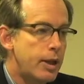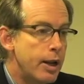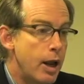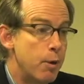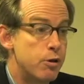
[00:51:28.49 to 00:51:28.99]

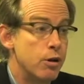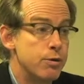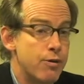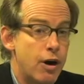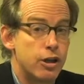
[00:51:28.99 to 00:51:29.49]
Now, in terms
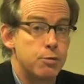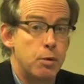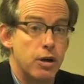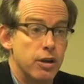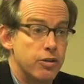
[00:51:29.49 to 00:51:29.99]
of our
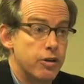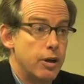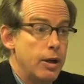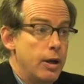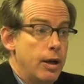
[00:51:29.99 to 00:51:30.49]
experience,
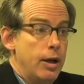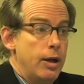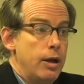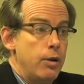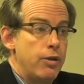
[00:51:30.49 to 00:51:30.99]

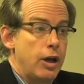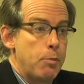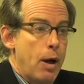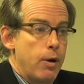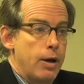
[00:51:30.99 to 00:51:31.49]
you think
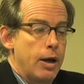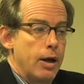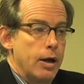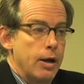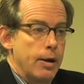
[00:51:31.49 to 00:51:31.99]
about
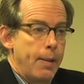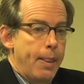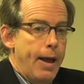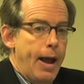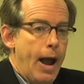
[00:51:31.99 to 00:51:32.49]
uh,
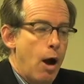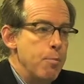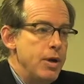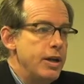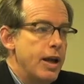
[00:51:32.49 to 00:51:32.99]
how
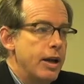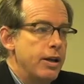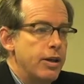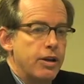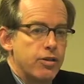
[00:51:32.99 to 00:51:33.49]
mediated
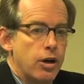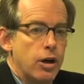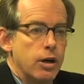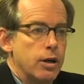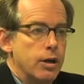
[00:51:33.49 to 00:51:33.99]
things
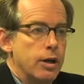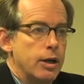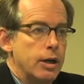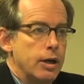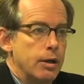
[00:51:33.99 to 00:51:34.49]
are
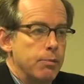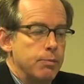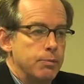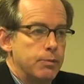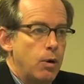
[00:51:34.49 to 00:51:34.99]

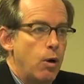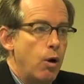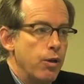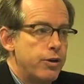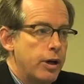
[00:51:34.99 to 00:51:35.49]
um,
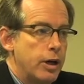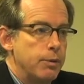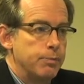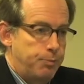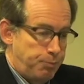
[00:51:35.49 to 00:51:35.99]
all the time.